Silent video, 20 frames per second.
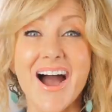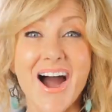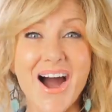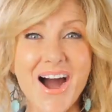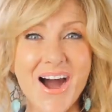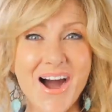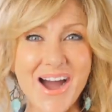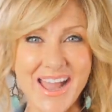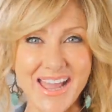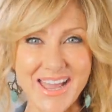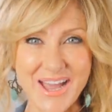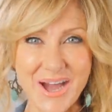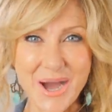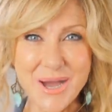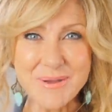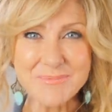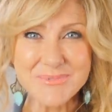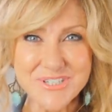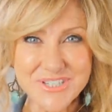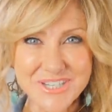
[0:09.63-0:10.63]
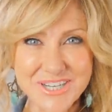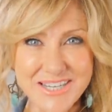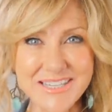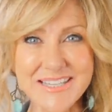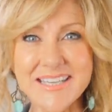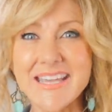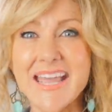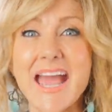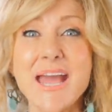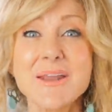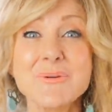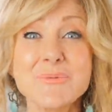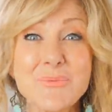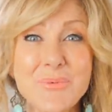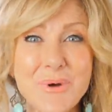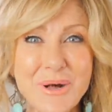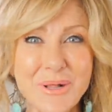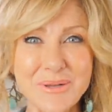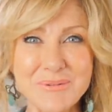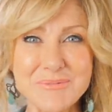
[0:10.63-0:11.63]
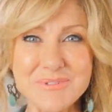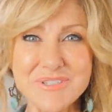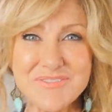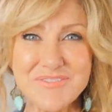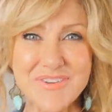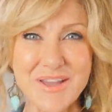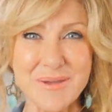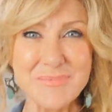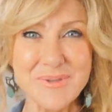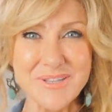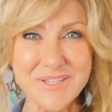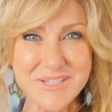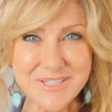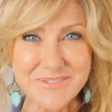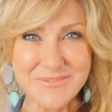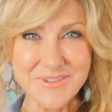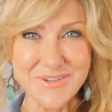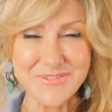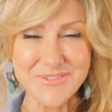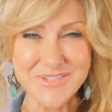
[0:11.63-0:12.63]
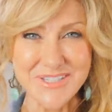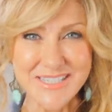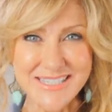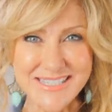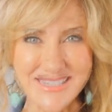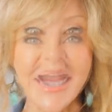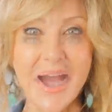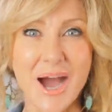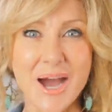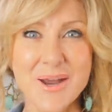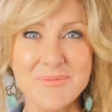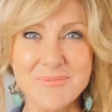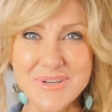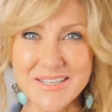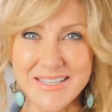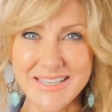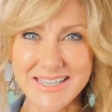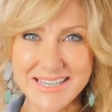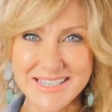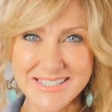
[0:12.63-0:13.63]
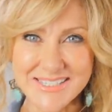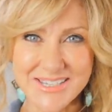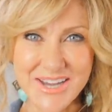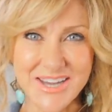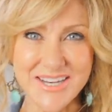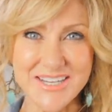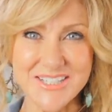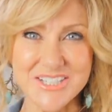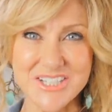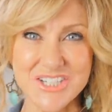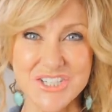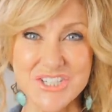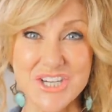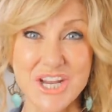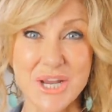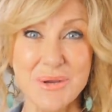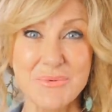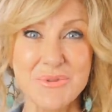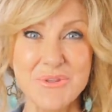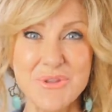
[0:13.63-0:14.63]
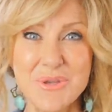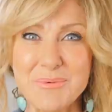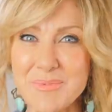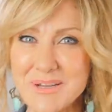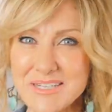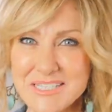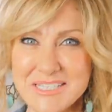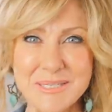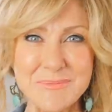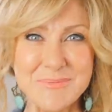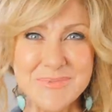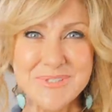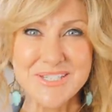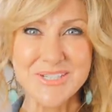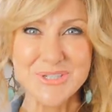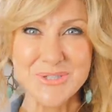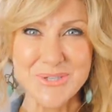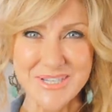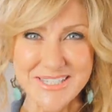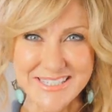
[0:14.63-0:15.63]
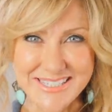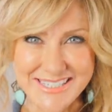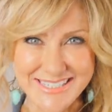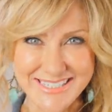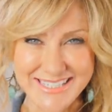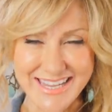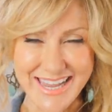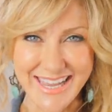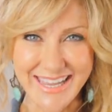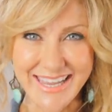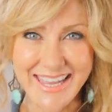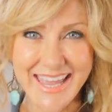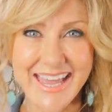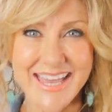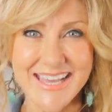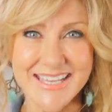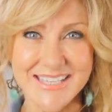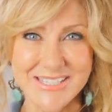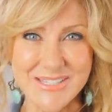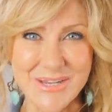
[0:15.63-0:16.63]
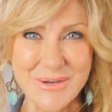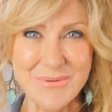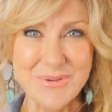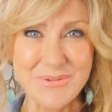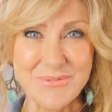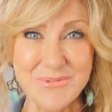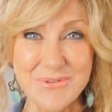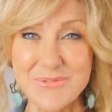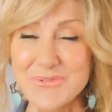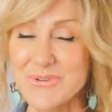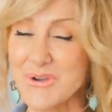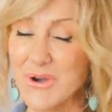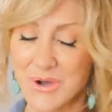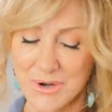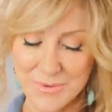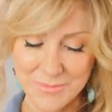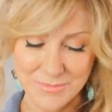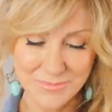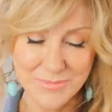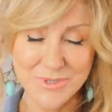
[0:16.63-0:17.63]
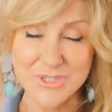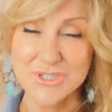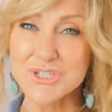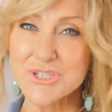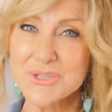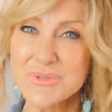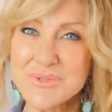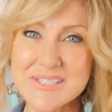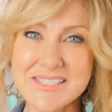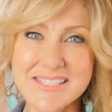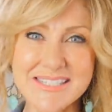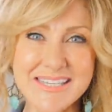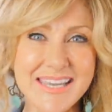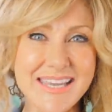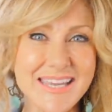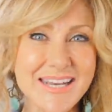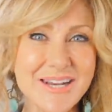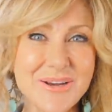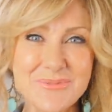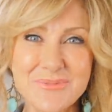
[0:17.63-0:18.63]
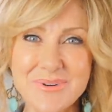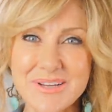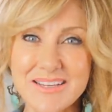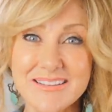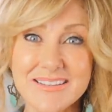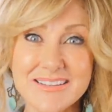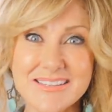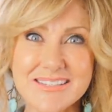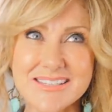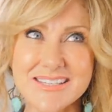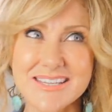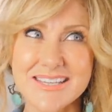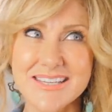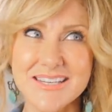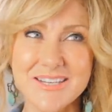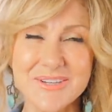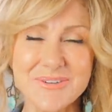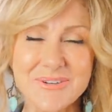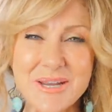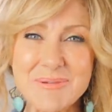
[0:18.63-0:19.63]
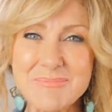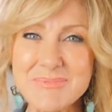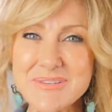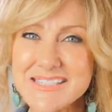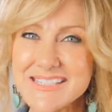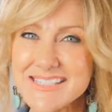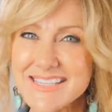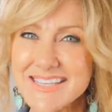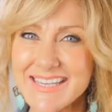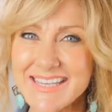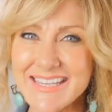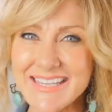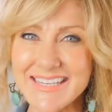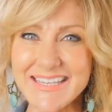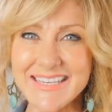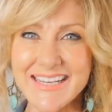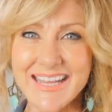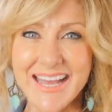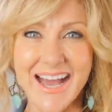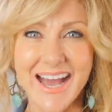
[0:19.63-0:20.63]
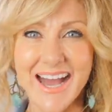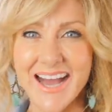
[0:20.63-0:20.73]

Hi, I'm Shelley and welcome to Fabulous50s. I'm really excited to share with you my tips and tricks today. So if you've got mature skin, wrinkly skin, crepey skin,